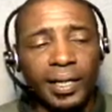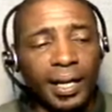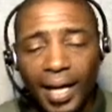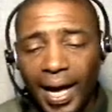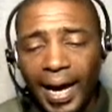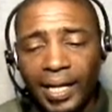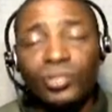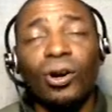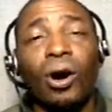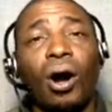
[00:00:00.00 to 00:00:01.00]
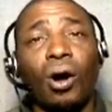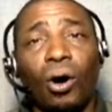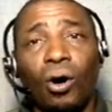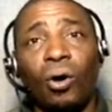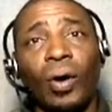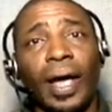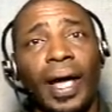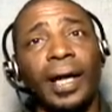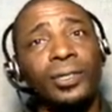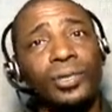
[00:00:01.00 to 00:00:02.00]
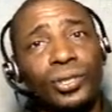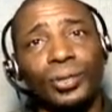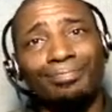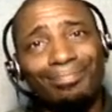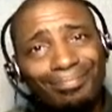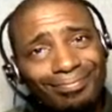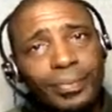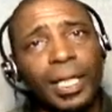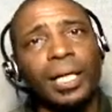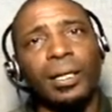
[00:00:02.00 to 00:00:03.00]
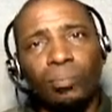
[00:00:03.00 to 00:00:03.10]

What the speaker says: The Lions are 0-2.